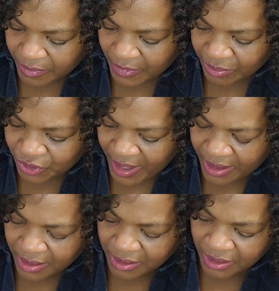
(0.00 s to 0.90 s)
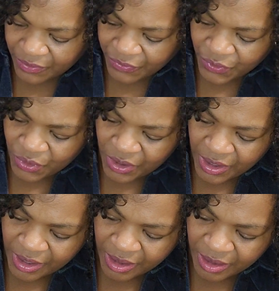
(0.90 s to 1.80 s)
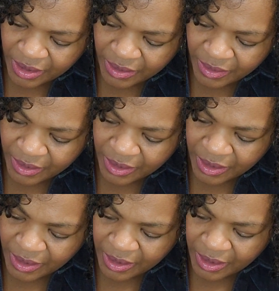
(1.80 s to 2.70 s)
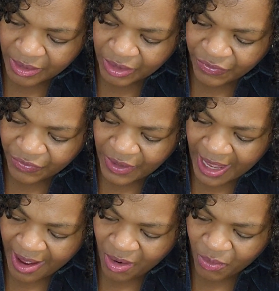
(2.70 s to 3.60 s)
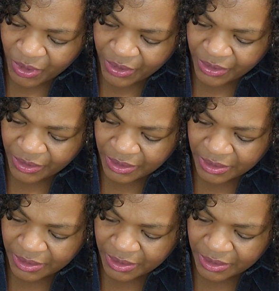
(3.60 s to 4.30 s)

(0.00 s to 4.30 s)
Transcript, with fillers: I'm trying to look for the flowers.